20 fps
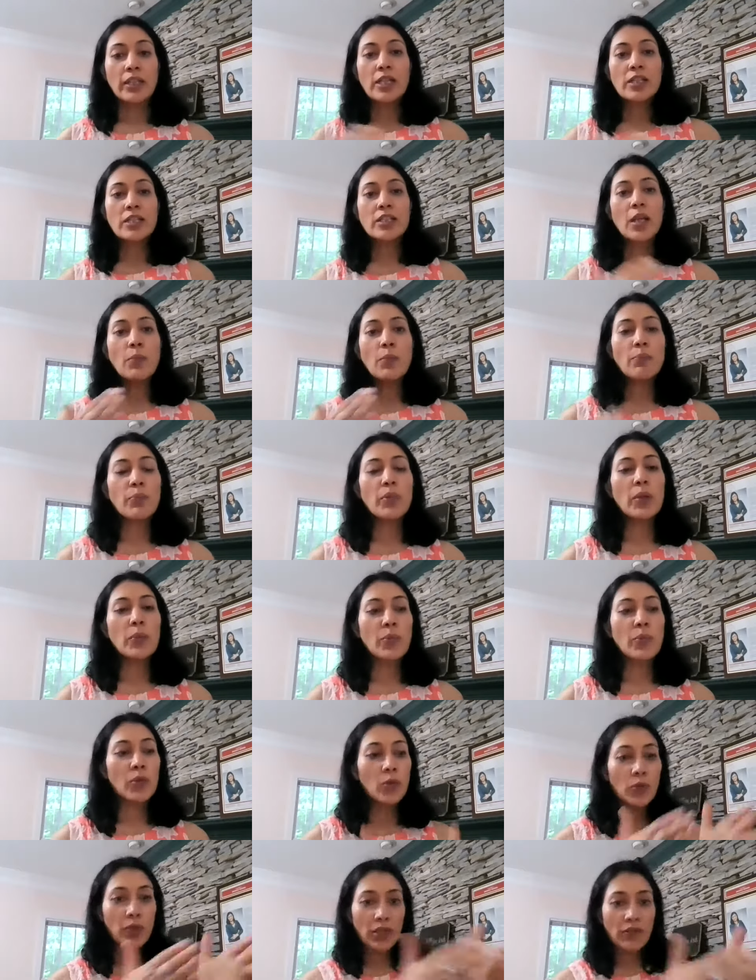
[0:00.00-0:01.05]
There are some
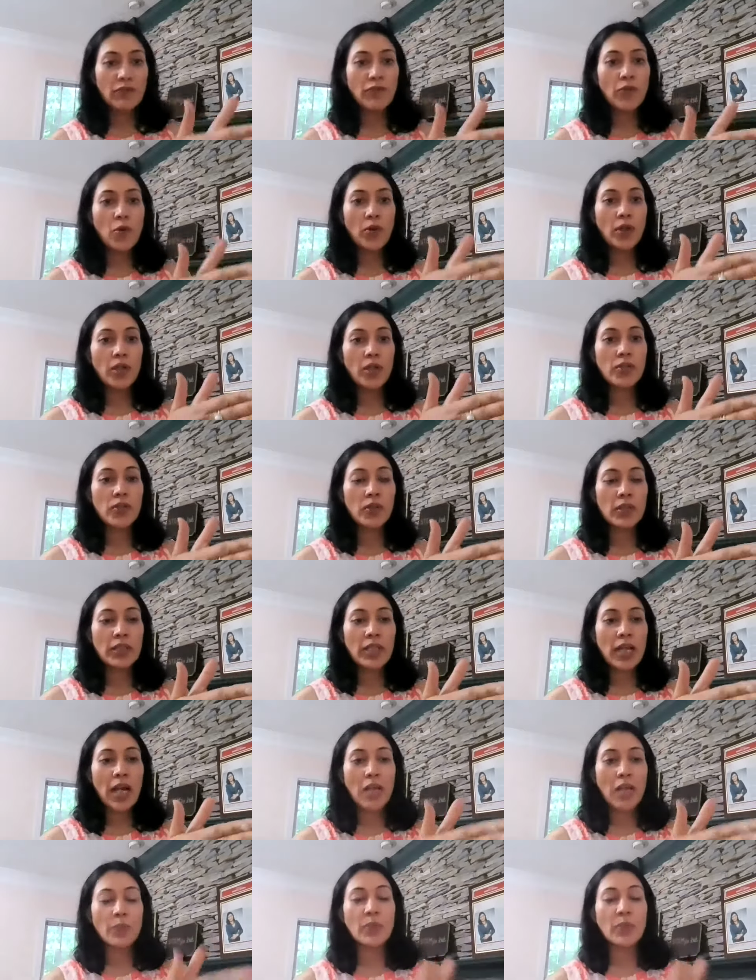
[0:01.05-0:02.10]
people who can focus on
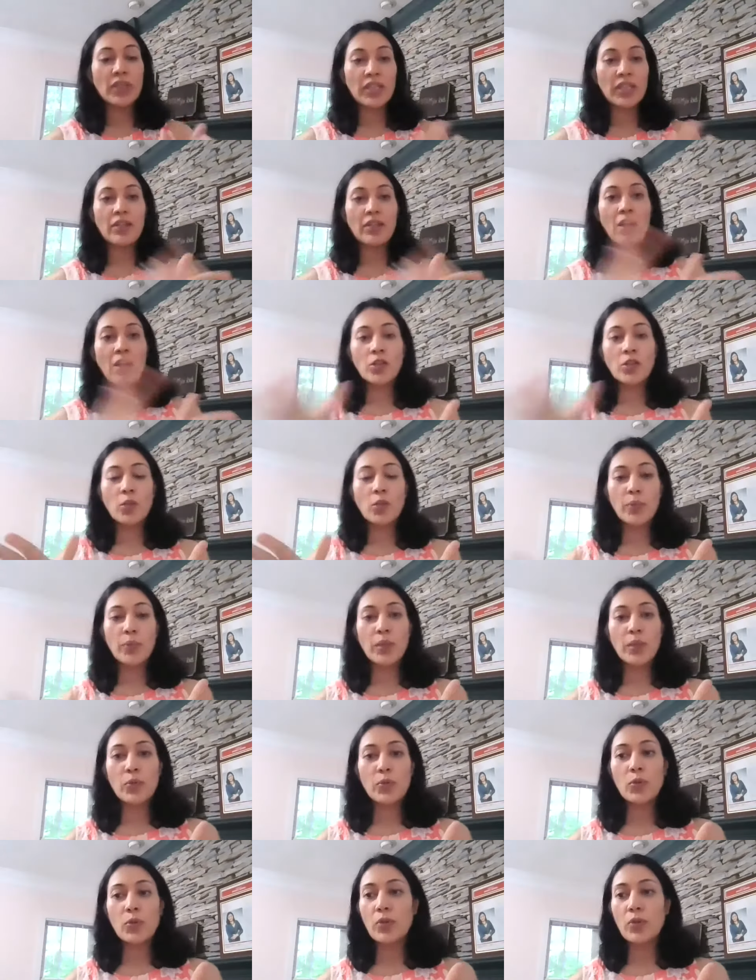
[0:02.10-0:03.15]
that, but then there are other
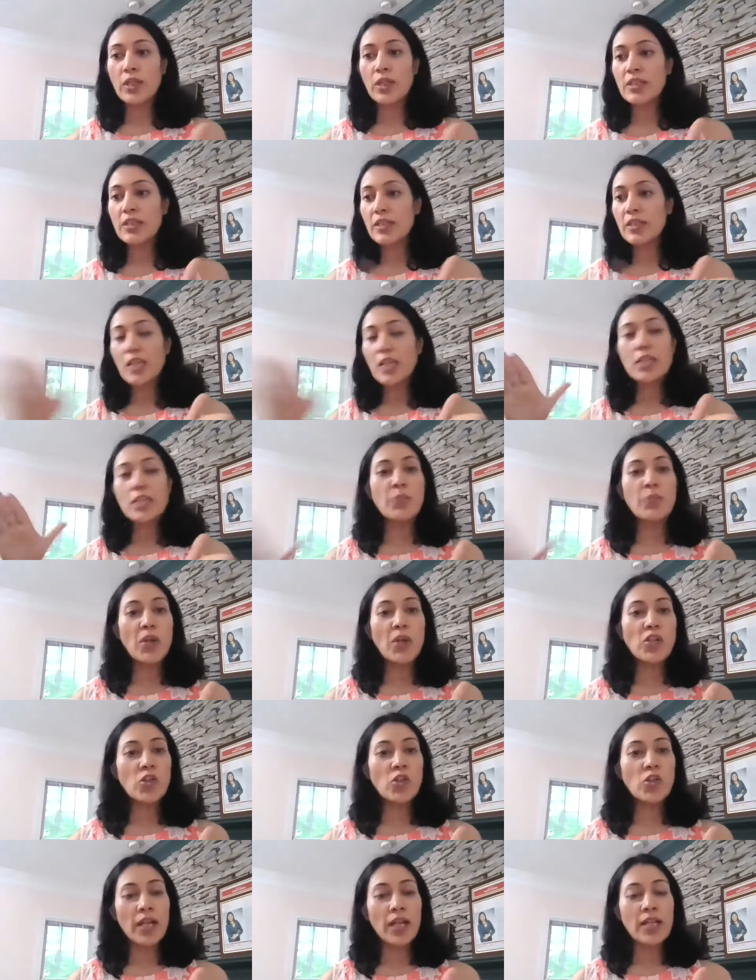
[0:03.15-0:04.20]
people who can start
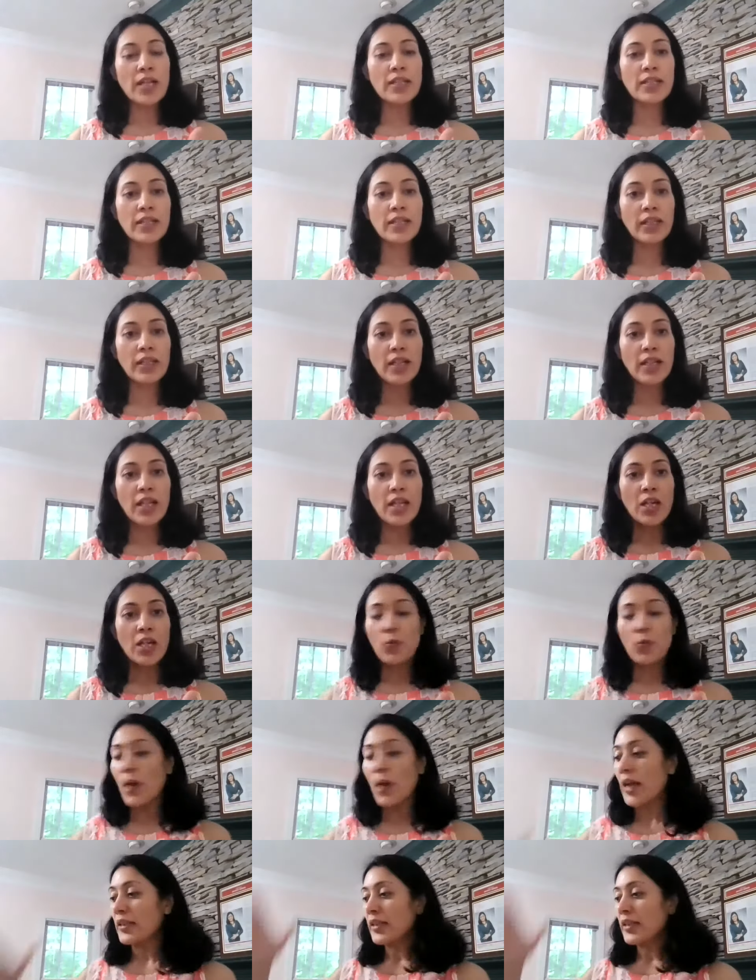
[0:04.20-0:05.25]
specializing,
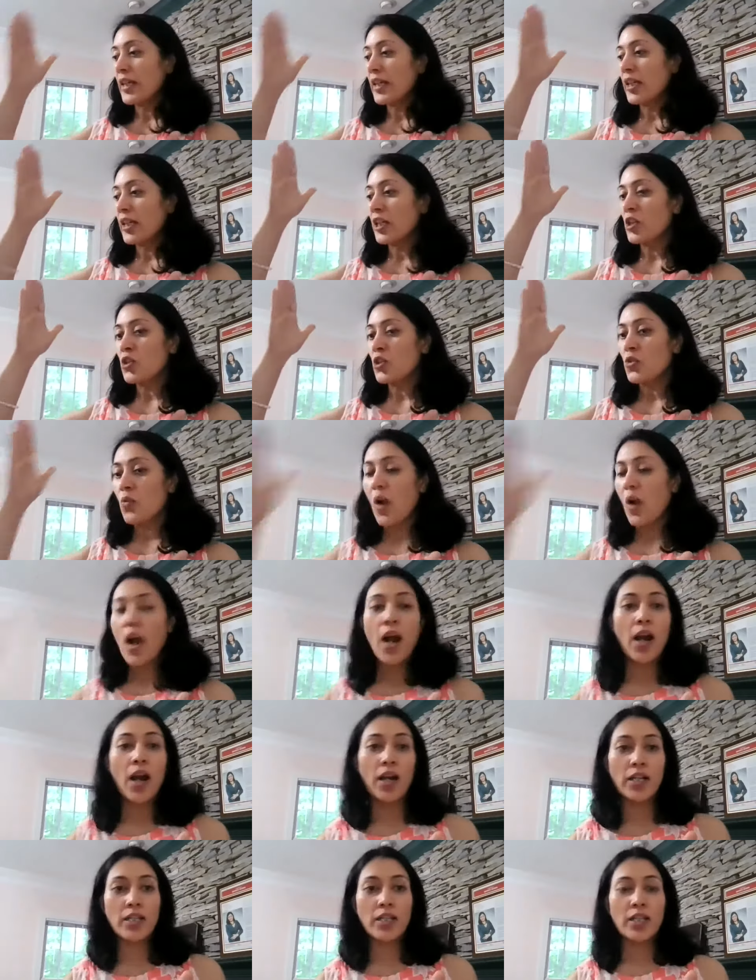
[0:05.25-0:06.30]
right? Getting into
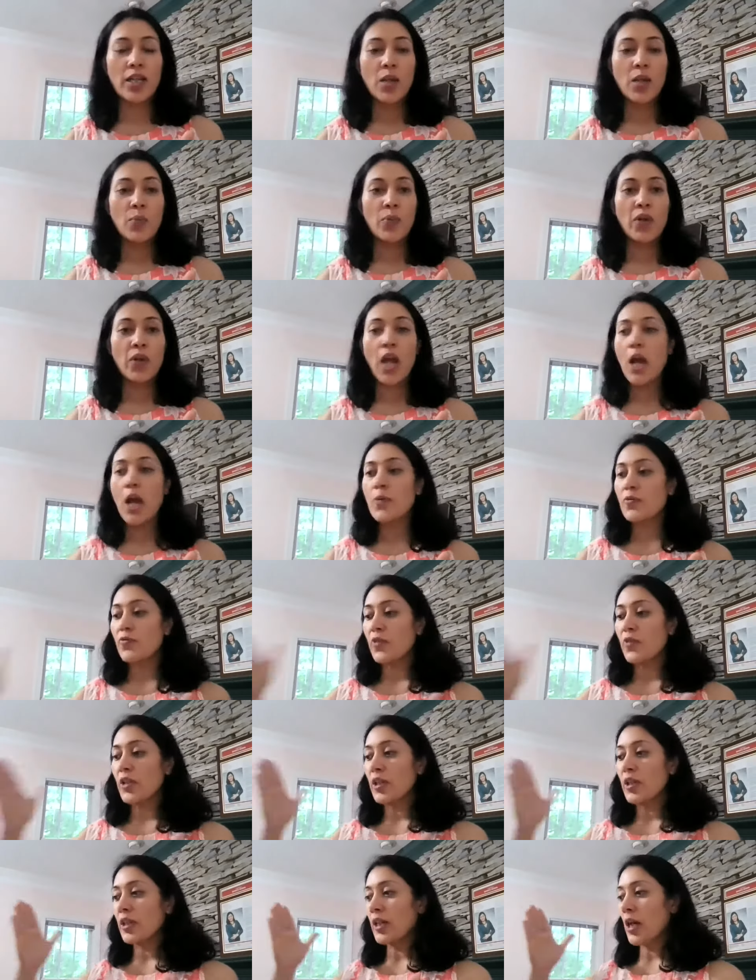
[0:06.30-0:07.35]
arts, perhaps
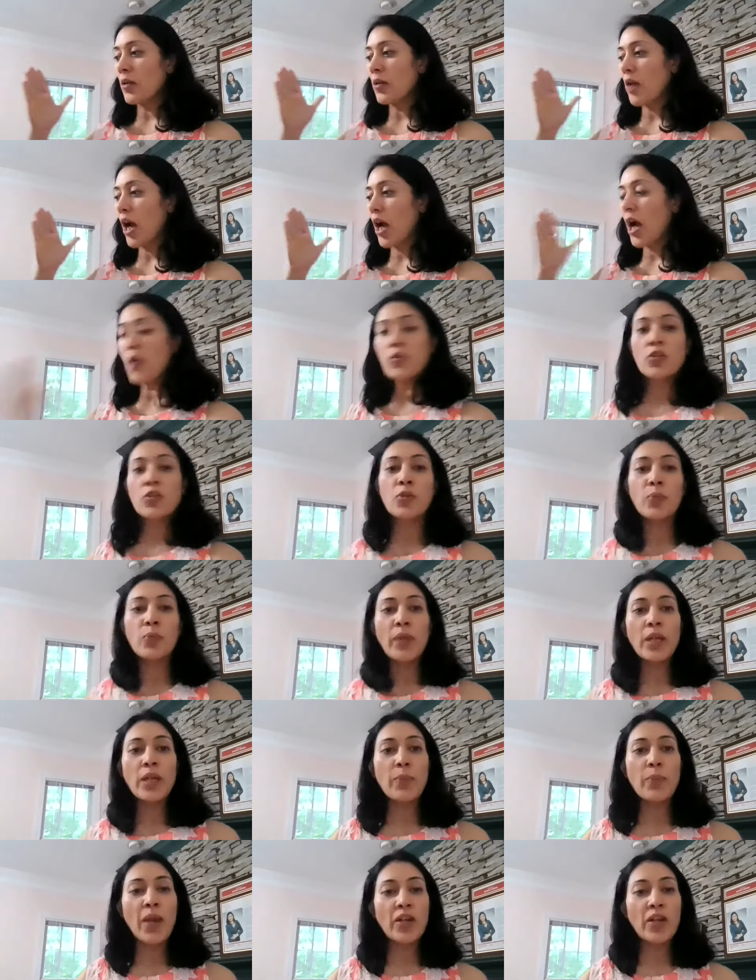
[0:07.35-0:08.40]
figuring out how to
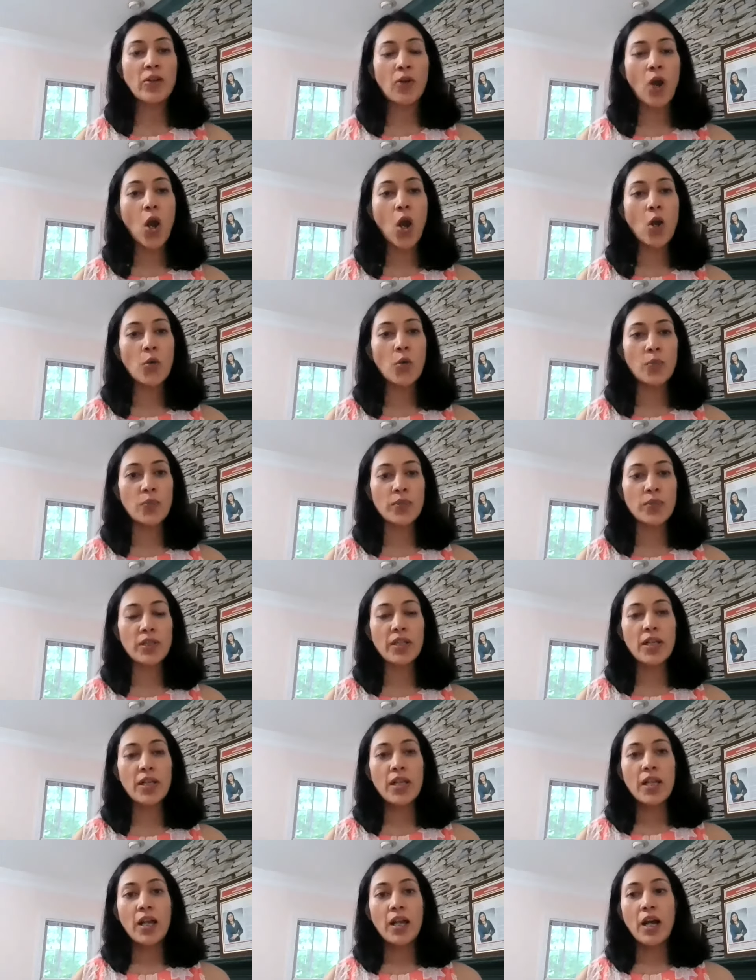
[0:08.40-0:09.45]
make better homes,
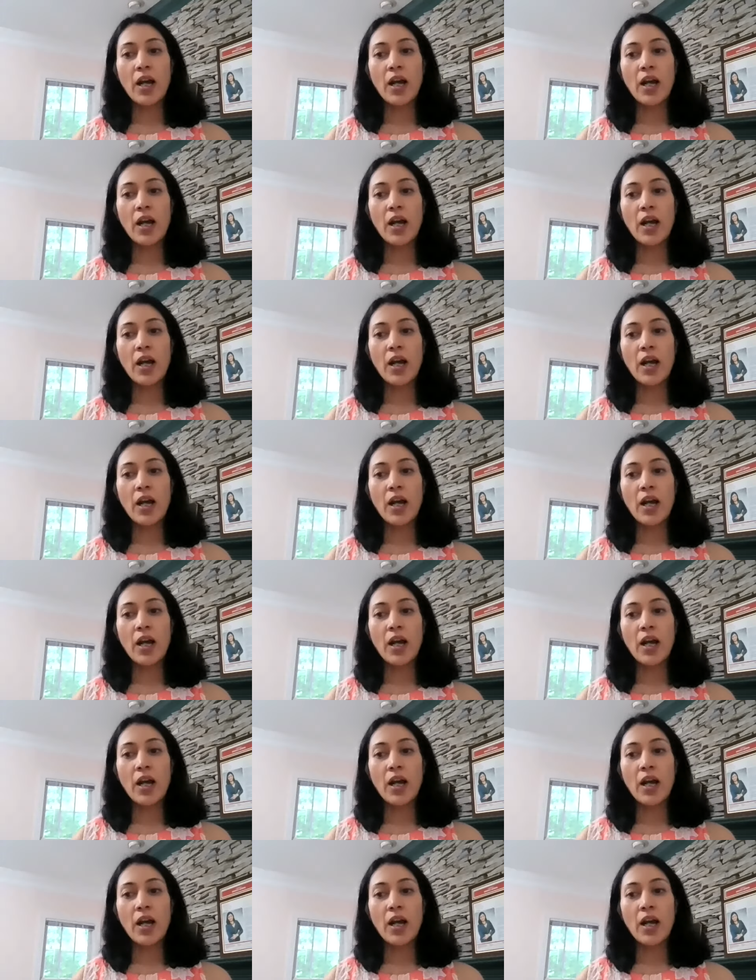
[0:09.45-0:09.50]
